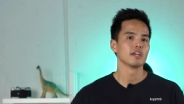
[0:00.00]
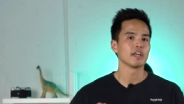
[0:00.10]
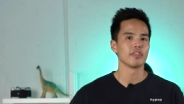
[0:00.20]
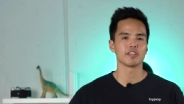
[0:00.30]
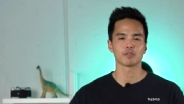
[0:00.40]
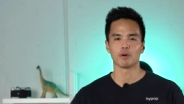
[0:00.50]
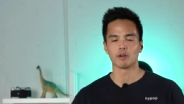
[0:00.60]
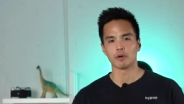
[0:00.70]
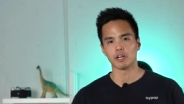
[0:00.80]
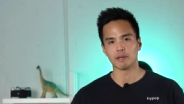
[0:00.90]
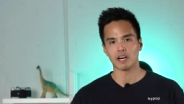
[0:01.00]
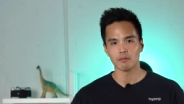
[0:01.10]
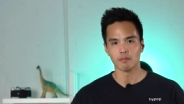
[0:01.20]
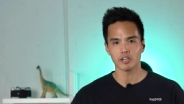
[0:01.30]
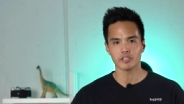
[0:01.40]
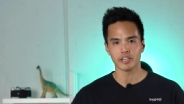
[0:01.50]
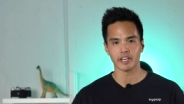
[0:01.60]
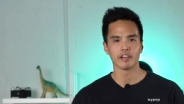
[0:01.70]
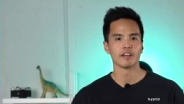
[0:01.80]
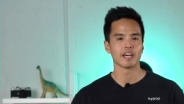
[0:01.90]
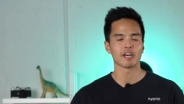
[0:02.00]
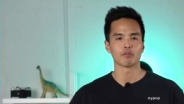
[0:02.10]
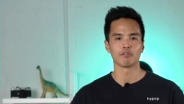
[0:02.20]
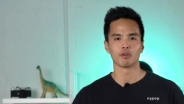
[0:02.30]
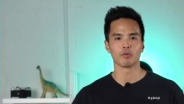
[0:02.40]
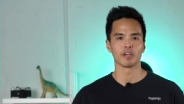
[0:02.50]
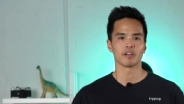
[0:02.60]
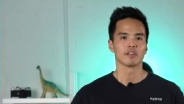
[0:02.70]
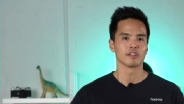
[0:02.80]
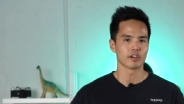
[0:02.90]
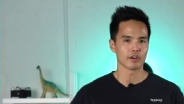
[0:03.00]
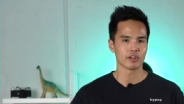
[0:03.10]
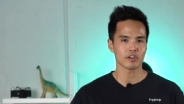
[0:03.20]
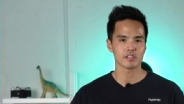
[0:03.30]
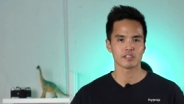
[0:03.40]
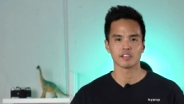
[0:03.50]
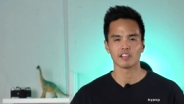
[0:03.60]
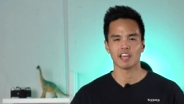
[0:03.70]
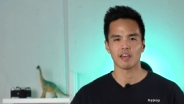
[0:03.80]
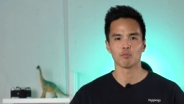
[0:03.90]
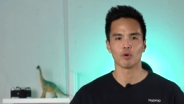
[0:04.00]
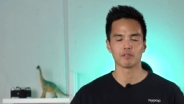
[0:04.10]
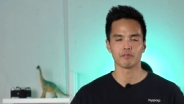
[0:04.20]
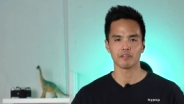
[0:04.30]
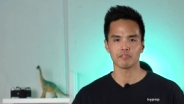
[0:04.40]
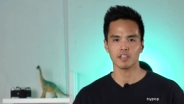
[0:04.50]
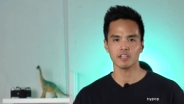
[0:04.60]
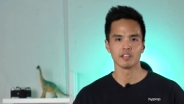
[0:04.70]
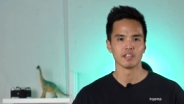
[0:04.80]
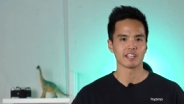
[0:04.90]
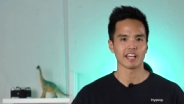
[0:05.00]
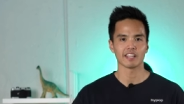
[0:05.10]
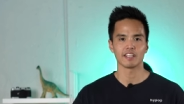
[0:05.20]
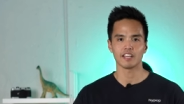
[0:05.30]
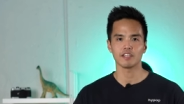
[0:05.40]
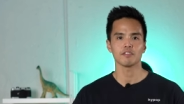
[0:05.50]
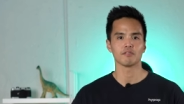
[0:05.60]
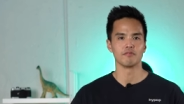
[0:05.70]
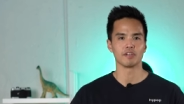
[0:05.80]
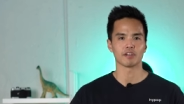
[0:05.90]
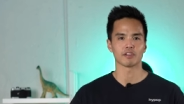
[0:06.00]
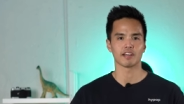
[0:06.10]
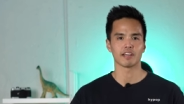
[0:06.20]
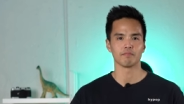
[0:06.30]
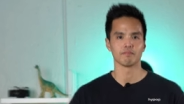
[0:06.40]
In this one, we're going to be unboxing and reviewing the Godox M150 LED video light.